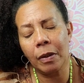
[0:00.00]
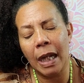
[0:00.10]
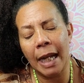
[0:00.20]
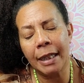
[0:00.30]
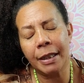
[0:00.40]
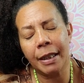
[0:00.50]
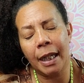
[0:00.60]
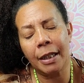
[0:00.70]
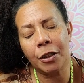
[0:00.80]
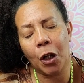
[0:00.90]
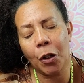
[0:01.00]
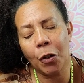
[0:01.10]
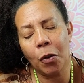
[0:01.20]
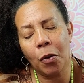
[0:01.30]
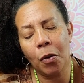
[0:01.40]
and this
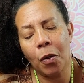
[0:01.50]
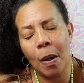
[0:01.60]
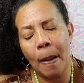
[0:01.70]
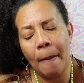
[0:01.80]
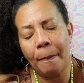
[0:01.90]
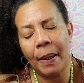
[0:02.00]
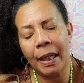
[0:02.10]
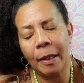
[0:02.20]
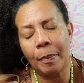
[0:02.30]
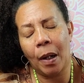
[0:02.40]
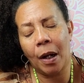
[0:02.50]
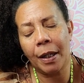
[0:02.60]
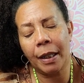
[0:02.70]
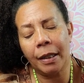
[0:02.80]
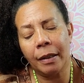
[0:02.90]
internal pity
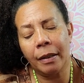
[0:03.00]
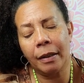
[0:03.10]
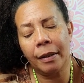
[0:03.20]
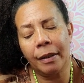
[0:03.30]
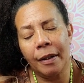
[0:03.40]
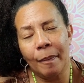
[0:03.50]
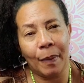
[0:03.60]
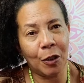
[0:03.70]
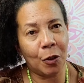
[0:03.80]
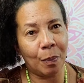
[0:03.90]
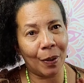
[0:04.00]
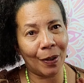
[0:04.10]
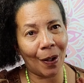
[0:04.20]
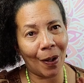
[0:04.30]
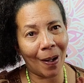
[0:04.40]
party. But you put
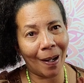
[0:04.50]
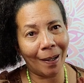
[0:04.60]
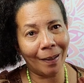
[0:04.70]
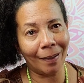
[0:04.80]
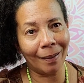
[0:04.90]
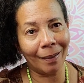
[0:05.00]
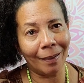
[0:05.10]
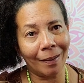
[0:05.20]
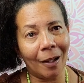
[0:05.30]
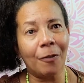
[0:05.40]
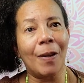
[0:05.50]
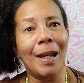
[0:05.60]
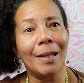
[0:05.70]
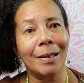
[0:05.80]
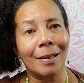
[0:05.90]
on a
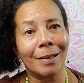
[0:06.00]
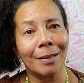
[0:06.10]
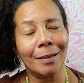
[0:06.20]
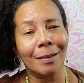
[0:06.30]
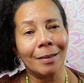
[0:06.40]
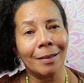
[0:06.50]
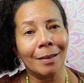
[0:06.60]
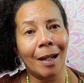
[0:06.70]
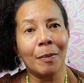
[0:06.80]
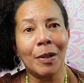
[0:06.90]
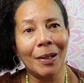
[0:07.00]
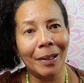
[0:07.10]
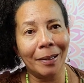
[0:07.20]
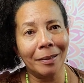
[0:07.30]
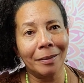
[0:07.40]
face. I'm
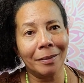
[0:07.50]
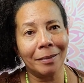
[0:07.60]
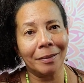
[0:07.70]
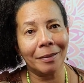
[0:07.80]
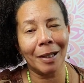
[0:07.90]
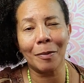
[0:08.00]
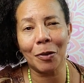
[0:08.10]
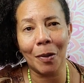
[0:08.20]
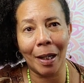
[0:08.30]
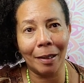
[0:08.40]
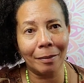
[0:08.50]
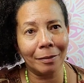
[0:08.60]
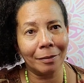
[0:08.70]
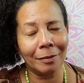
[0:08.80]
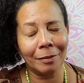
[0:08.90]
good. I'm straight.
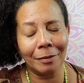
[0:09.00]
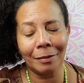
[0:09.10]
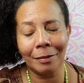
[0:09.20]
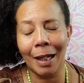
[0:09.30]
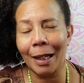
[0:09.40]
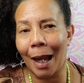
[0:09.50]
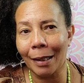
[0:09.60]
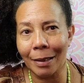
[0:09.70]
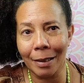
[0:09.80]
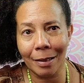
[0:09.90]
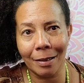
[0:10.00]
I got this.